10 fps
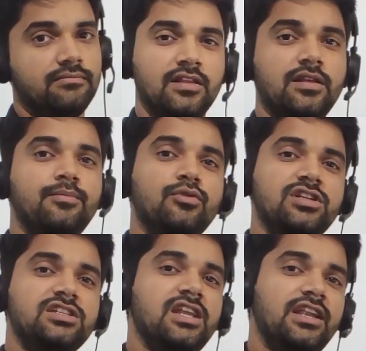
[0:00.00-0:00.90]
The
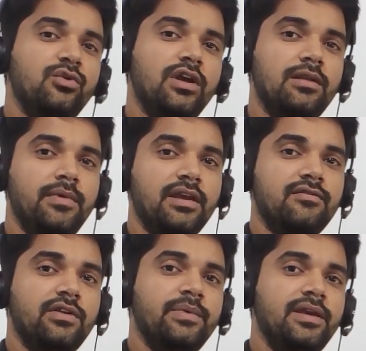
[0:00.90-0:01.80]
projects that you can make
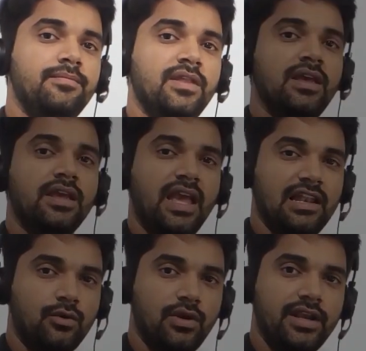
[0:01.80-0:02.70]
will be
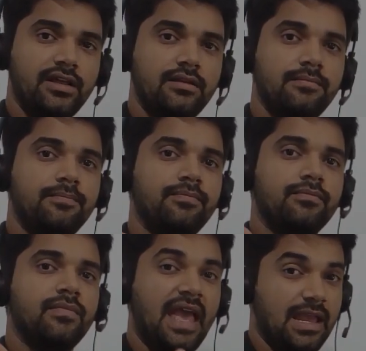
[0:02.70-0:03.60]
calculator,
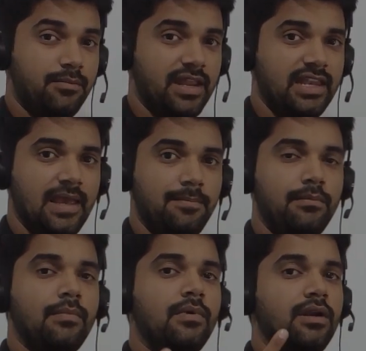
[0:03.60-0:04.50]
hangman game,
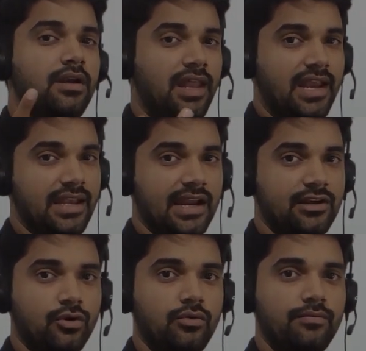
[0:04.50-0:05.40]

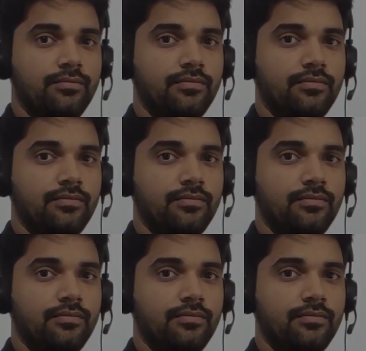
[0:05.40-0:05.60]
tic-tac-toe,